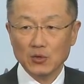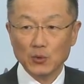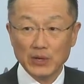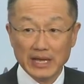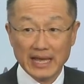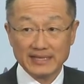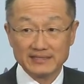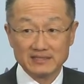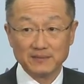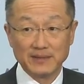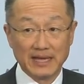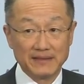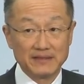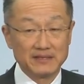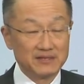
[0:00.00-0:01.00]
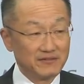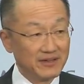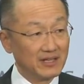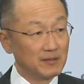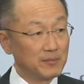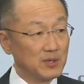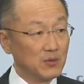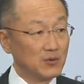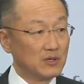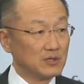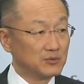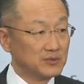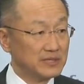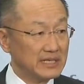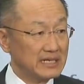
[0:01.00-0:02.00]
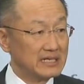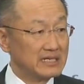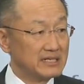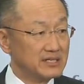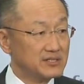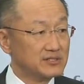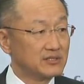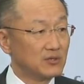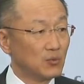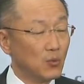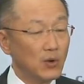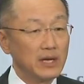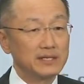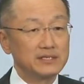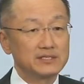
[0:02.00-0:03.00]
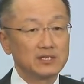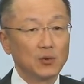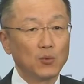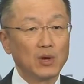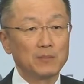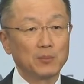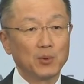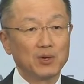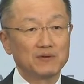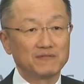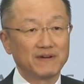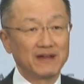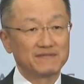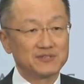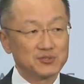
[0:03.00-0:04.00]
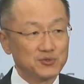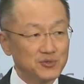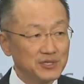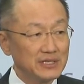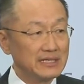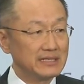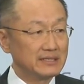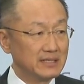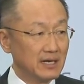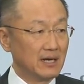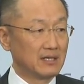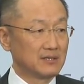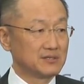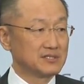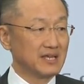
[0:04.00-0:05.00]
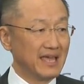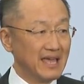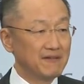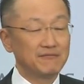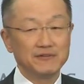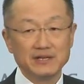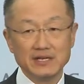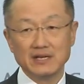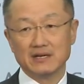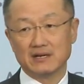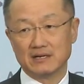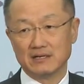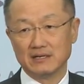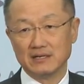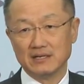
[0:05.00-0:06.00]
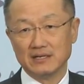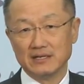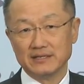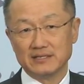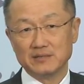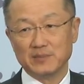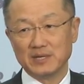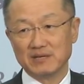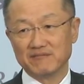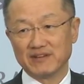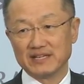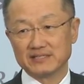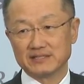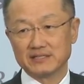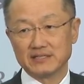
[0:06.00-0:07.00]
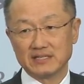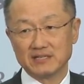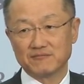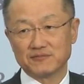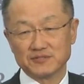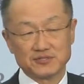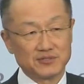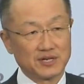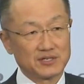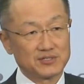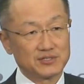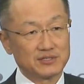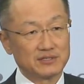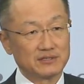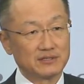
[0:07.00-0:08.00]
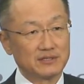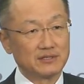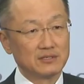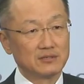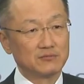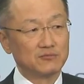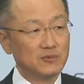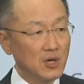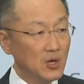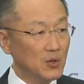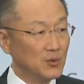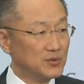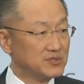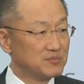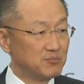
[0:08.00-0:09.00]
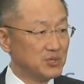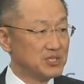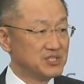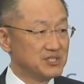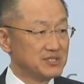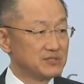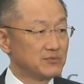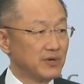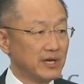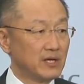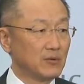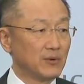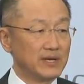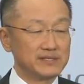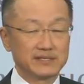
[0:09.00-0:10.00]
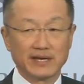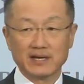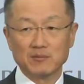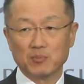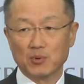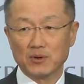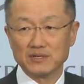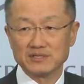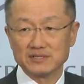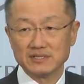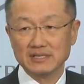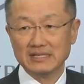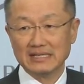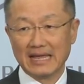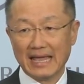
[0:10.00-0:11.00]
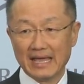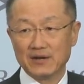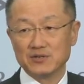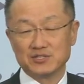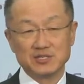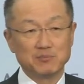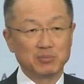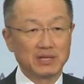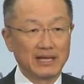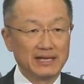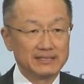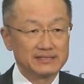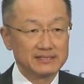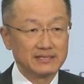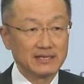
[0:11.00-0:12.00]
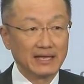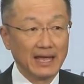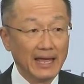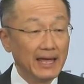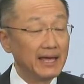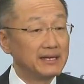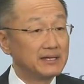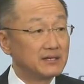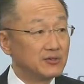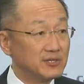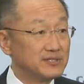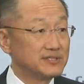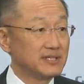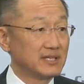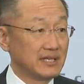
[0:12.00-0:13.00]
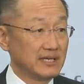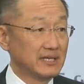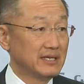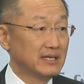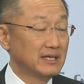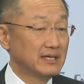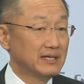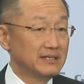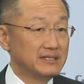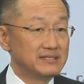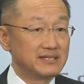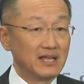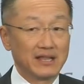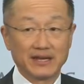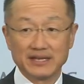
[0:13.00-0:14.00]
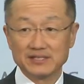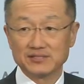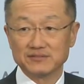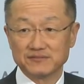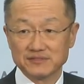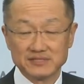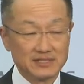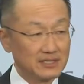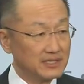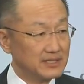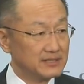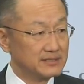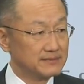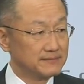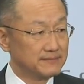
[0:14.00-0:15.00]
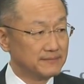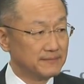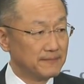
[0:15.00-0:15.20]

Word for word: We estimate the developing world will need an additional one to one point five trillion dollars every year to be invested in infrastructure, roads, bridges, railways, airports, energy plants, and increasingly, desalination facilities.